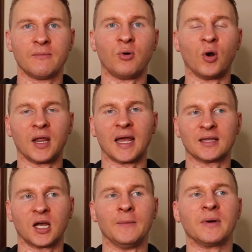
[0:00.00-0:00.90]
pointing at
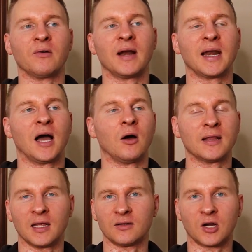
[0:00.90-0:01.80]
the company right now,
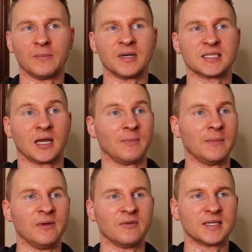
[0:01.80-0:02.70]
at their company site,
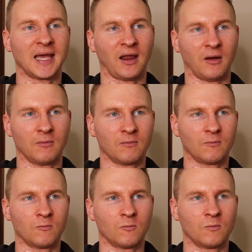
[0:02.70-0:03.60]
maybe even 10.
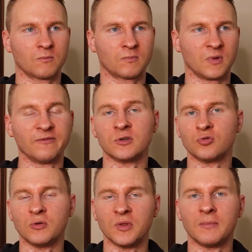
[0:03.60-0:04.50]
If there's
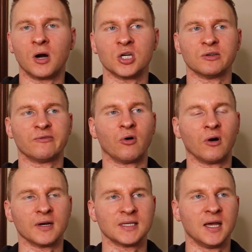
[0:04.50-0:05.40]
room in the margin
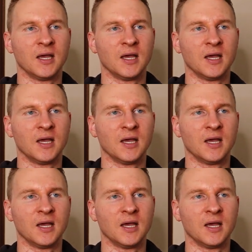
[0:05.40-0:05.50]
for it,